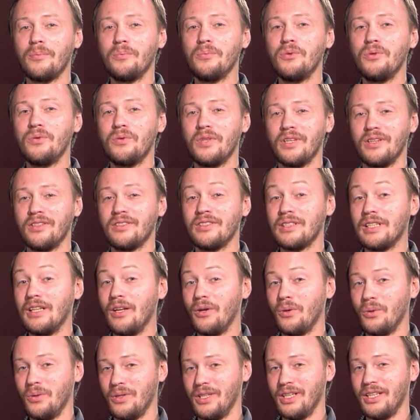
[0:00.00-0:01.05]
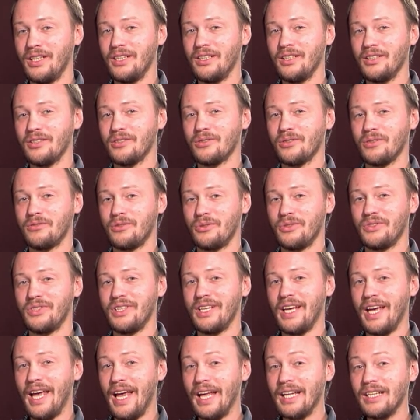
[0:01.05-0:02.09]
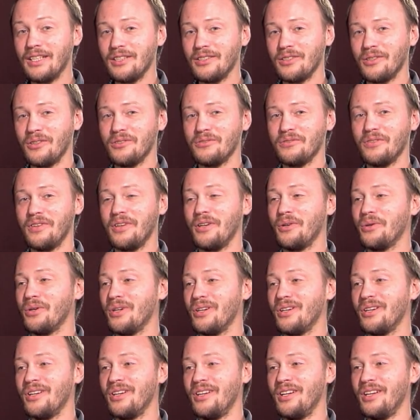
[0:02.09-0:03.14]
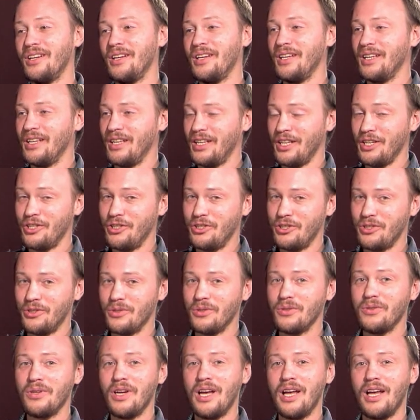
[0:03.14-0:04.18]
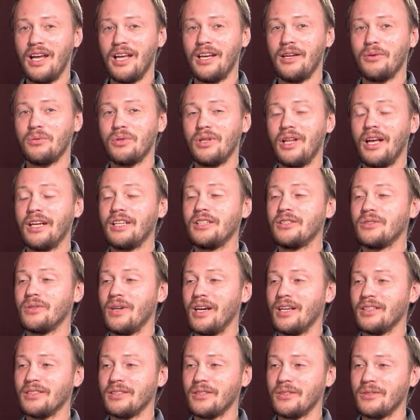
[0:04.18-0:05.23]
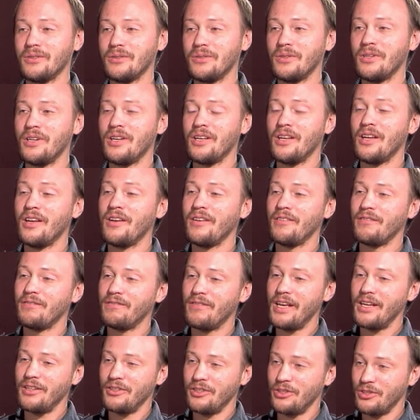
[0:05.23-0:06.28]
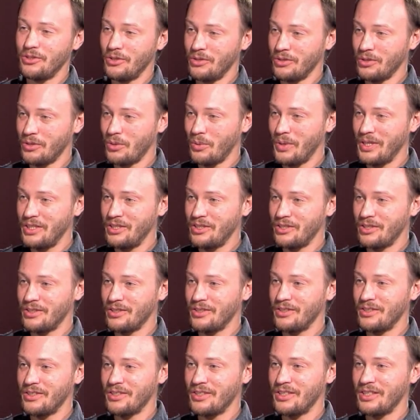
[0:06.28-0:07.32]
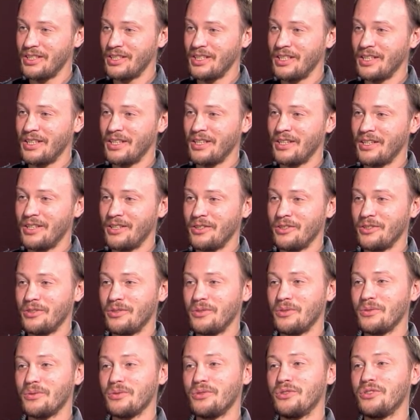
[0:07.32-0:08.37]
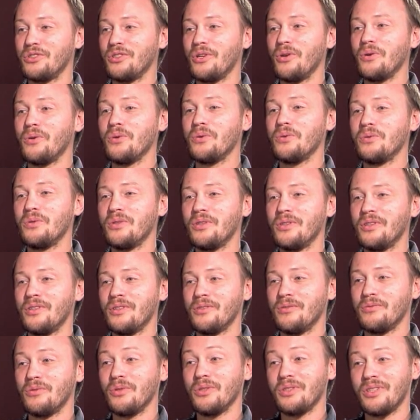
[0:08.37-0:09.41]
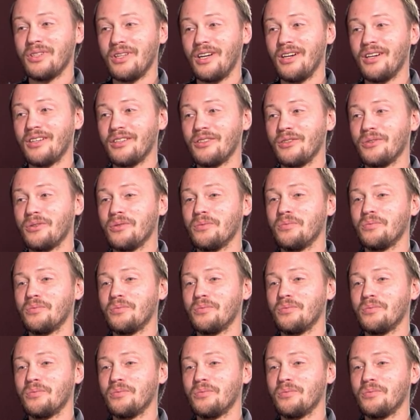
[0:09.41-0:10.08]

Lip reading: moving slowly towards the end of our issue. Yes. I would like to ask you very short questions to show what are your